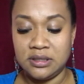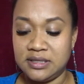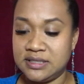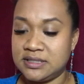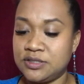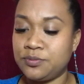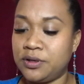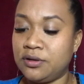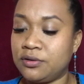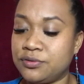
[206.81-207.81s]
this is
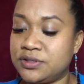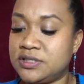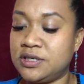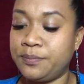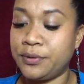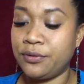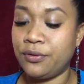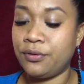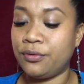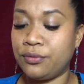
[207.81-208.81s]
one of those
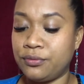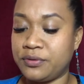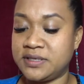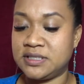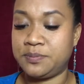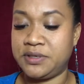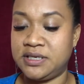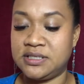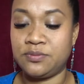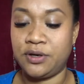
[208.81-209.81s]
typical
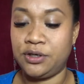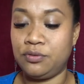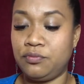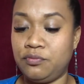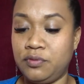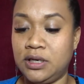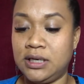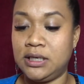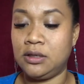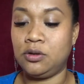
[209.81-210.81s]
recipes where you
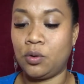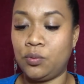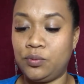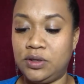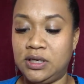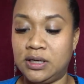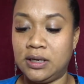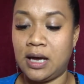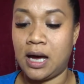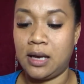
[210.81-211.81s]
really don't need a
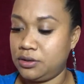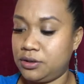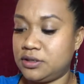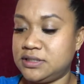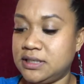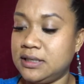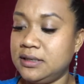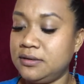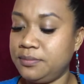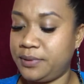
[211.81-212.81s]
lot. You're gonna take a
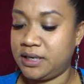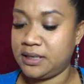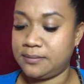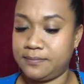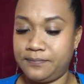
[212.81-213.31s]
little bit